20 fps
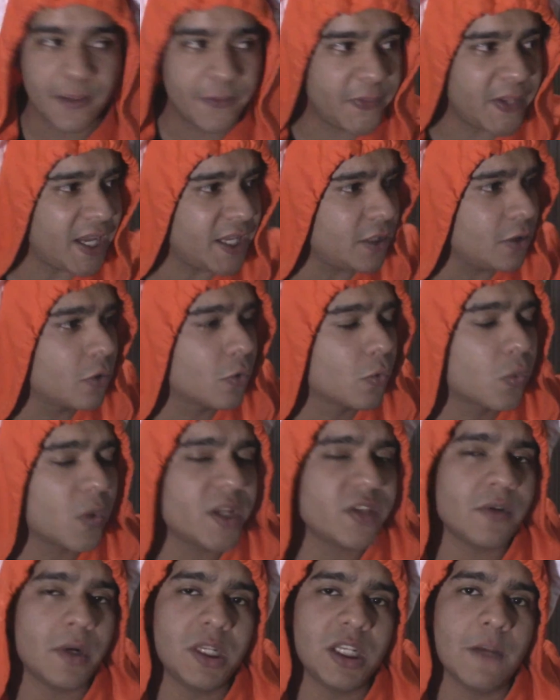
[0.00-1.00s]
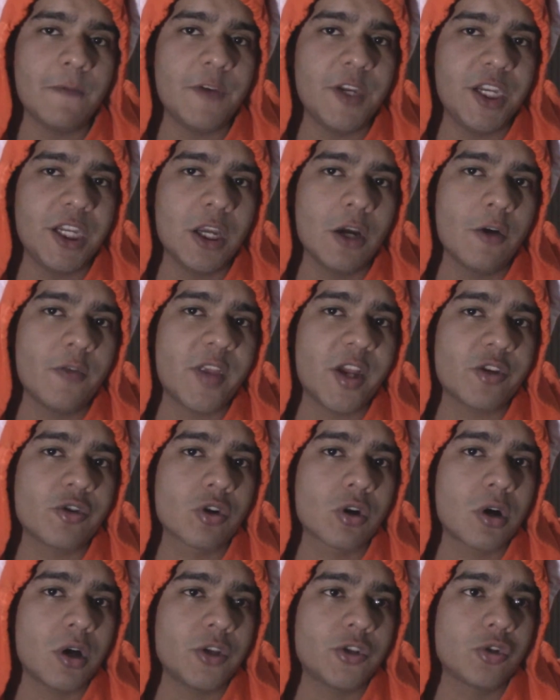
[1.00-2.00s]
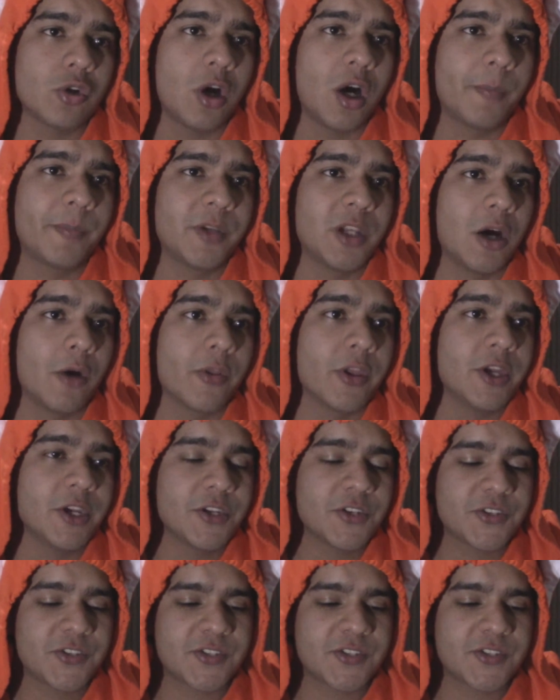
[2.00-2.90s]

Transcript: than rendering the video that you're going to upload.